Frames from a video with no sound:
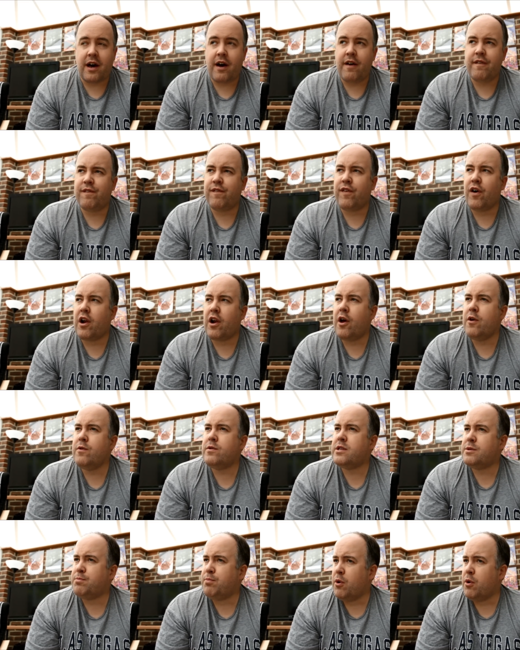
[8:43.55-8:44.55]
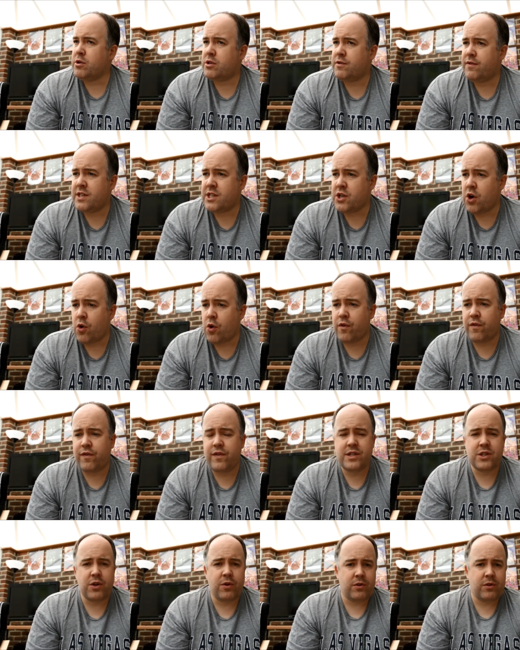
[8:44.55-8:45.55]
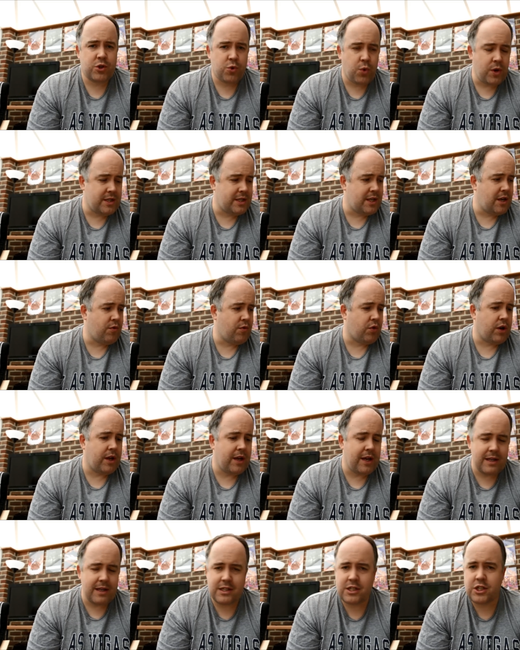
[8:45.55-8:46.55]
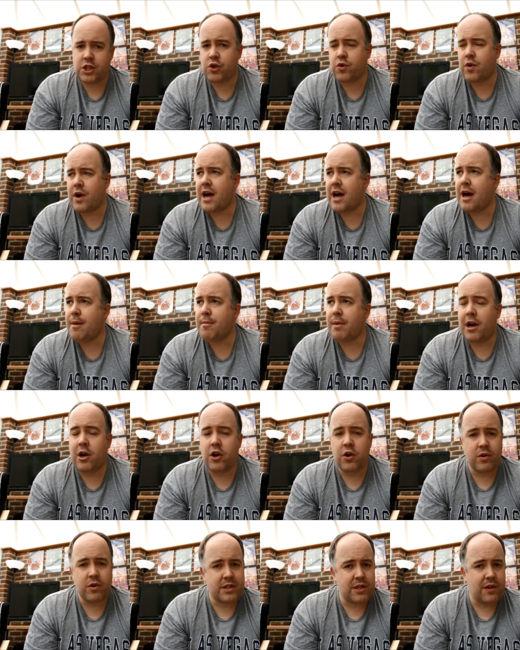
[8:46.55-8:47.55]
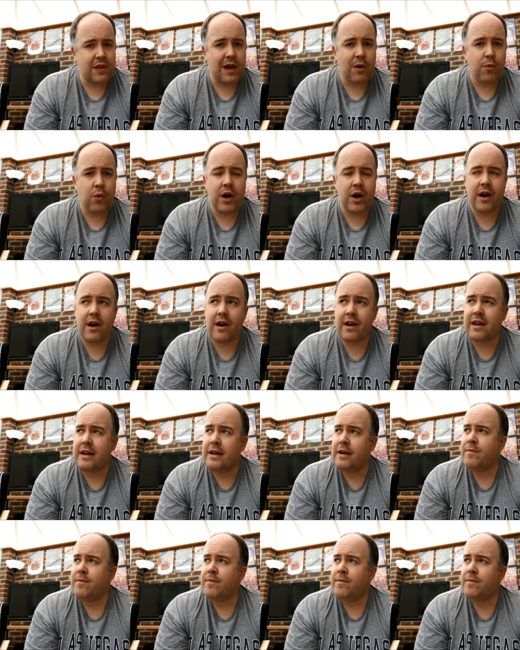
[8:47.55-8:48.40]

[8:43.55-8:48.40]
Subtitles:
I followed sports photographers on Twitter, on Instagram. I looked at their work.